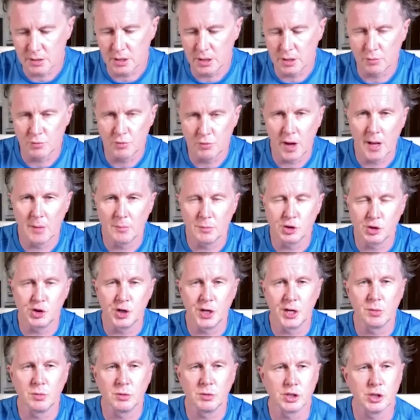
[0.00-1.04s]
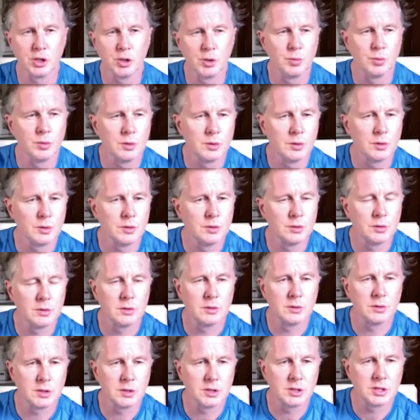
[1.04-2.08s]
you know, Real Madrid will do
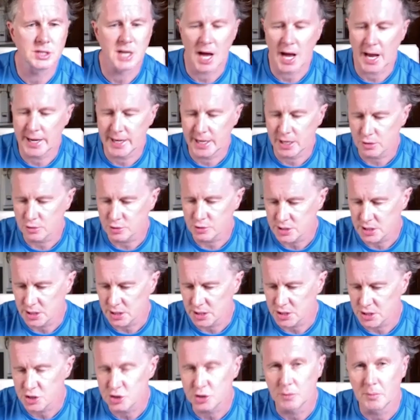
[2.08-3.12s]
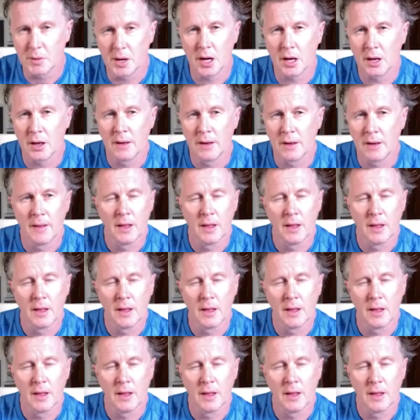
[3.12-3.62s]
the signing until the summer.